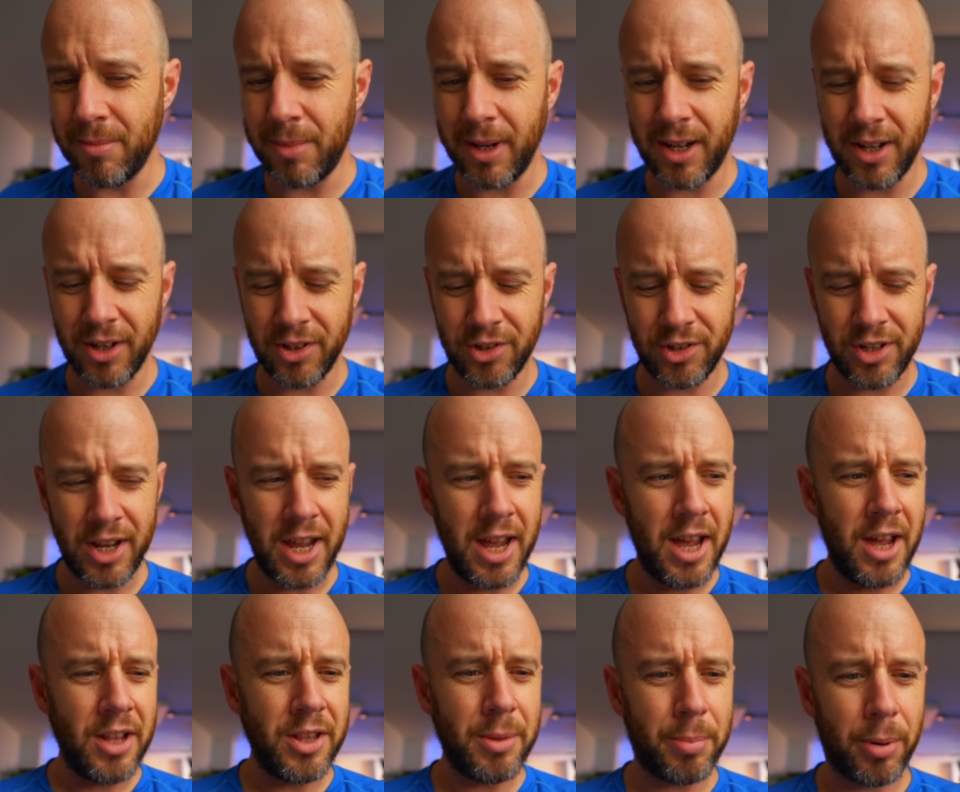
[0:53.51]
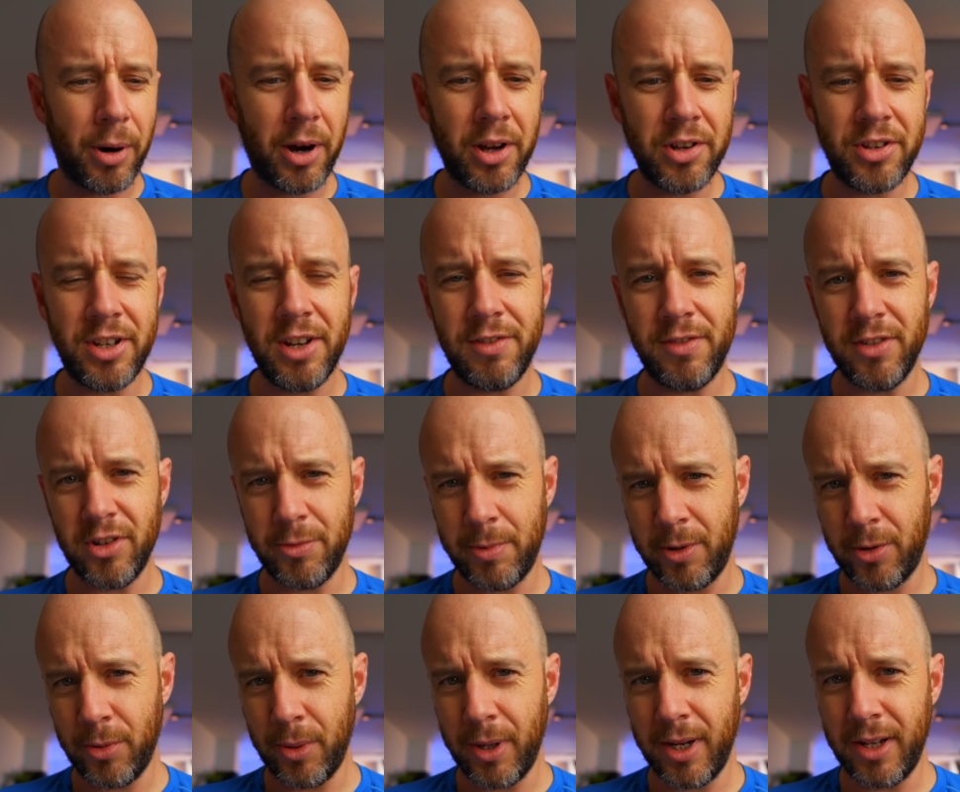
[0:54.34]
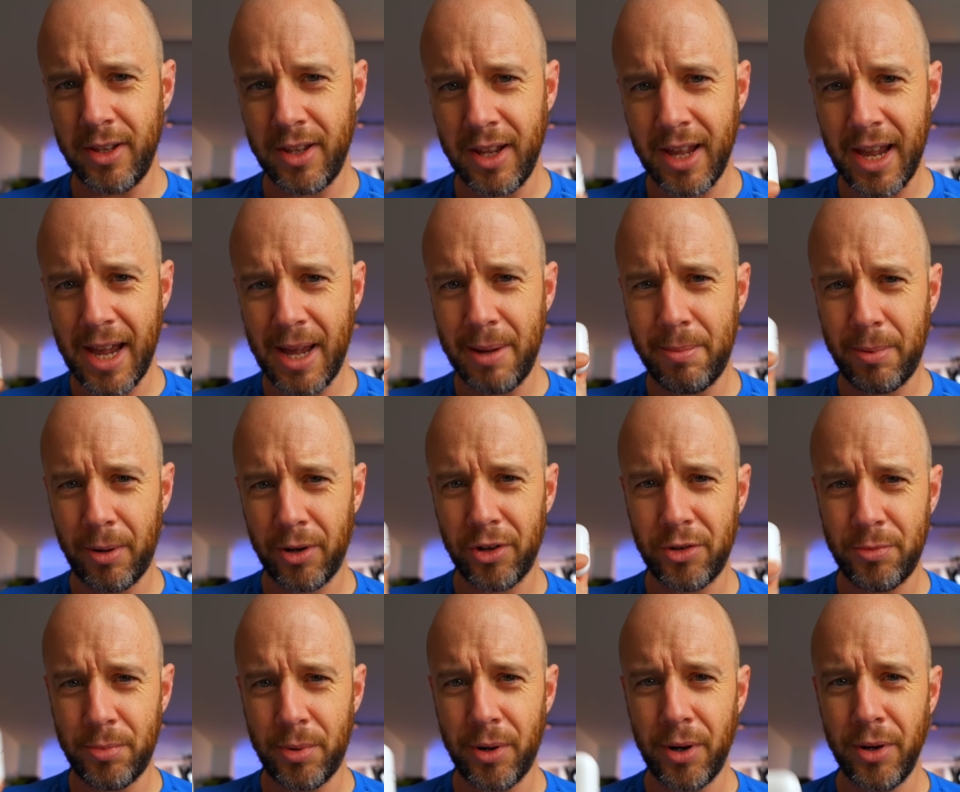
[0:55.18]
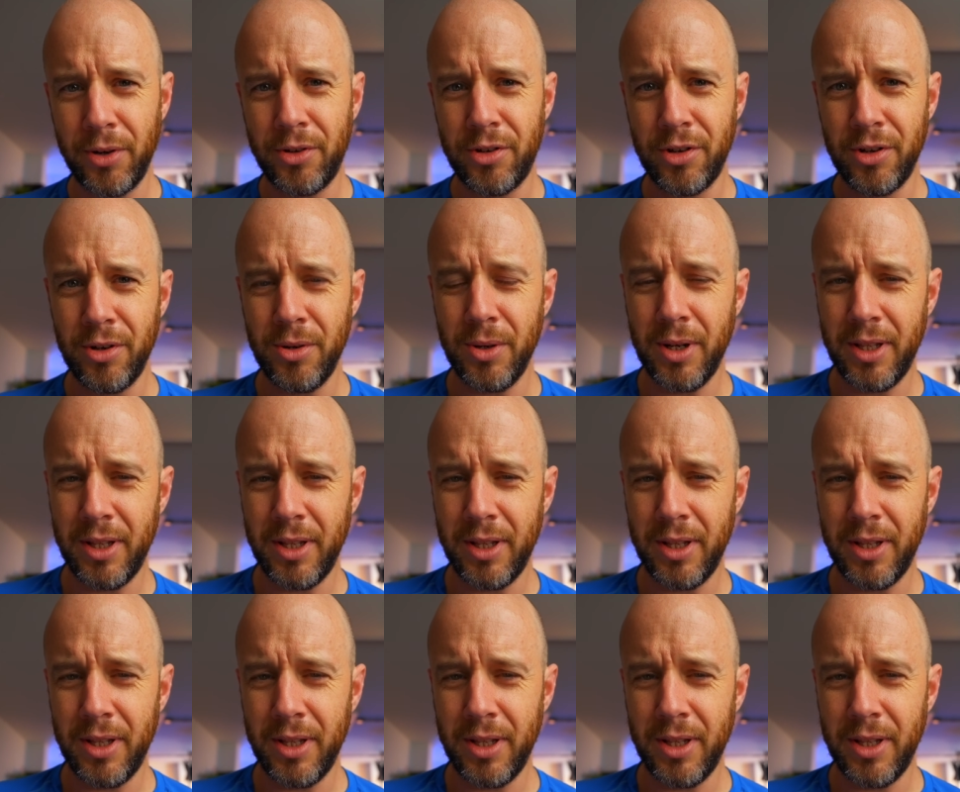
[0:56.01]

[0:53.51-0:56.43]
because the price difference between the AirPods Pro 2